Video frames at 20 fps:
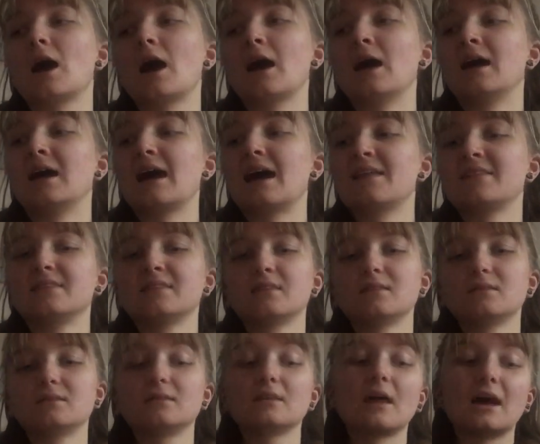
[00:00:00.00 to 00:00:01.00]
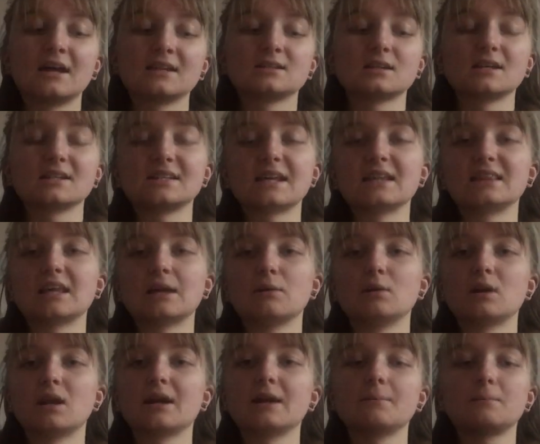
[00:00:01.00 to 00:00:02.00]
And as I said, they
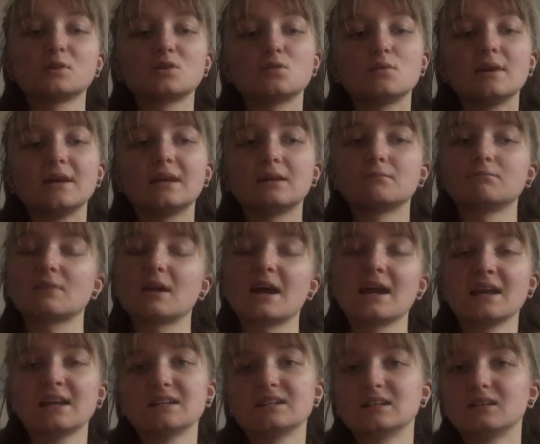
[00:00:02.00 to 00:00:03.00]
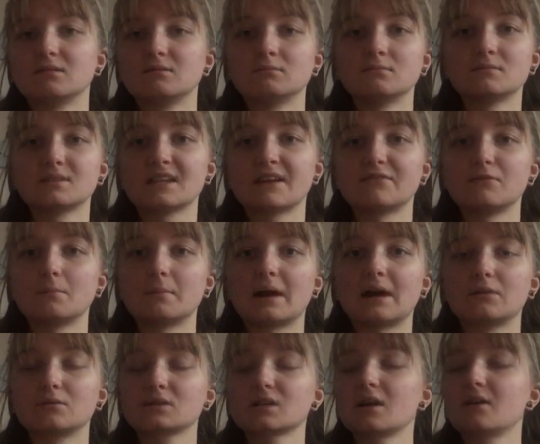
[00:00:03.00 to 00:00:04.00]
were like between £8 and £7
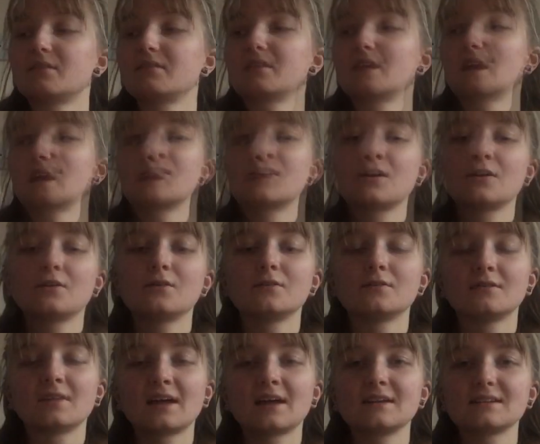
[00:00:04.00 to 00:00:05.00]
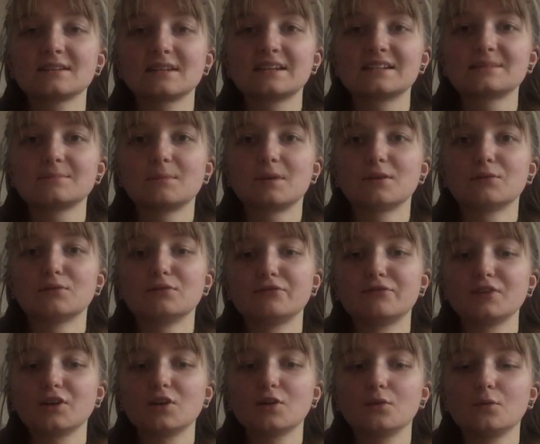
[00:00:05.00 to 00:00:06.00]
kind of thing. So that is my
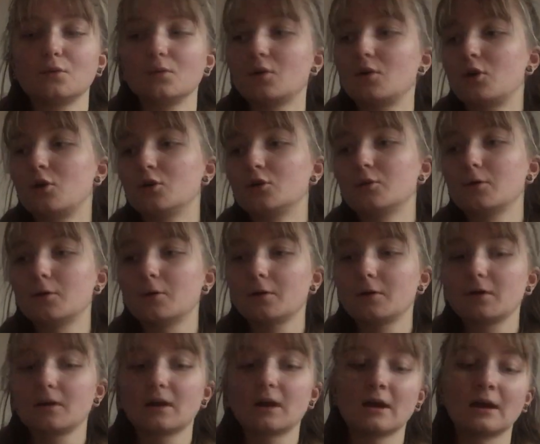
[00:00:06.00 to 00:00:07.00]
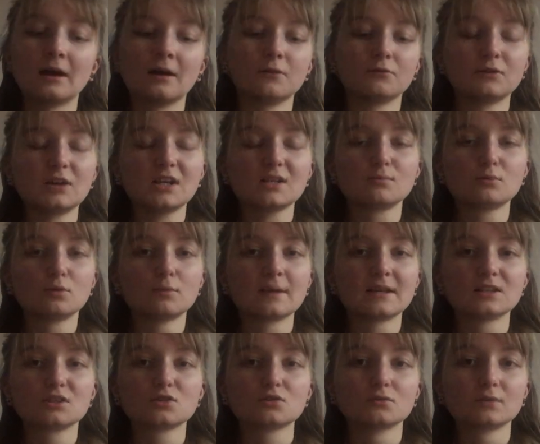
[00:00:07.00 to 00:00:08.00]
review on reusable
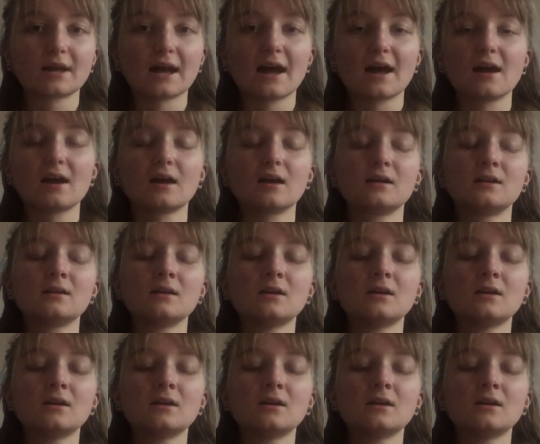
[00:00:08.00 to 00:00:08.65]
menstrual care.